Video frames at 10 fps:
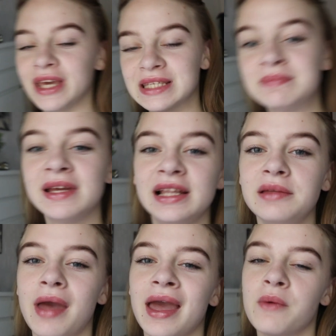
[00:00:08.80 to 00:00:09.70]
it's me,
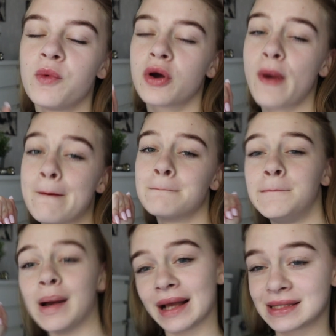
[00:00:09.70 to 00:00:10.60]
Lilymae, and welcome
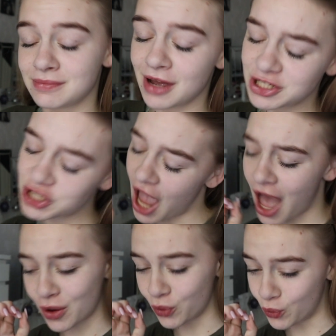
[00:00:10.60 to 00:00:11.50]
back to my
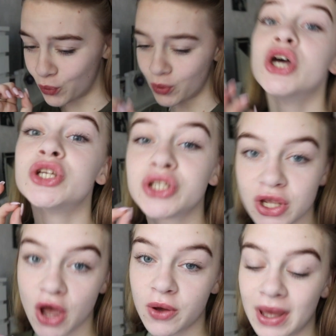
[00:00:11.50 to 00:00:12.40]
channel. So
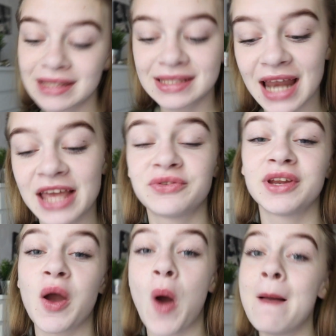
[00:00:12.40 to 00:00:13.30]
in today's
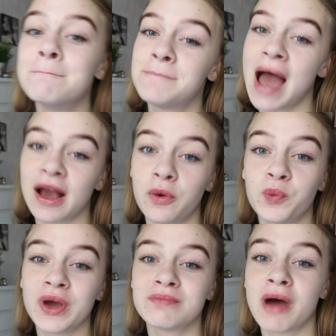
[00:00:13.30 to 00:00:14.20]
video, I'm back
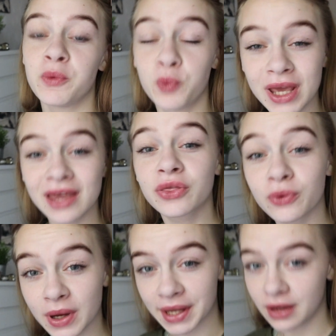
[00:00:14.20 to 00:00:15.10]
with my week
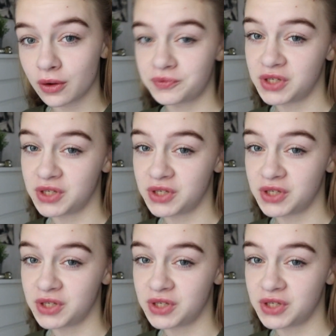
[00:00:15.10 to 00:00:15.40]
3 of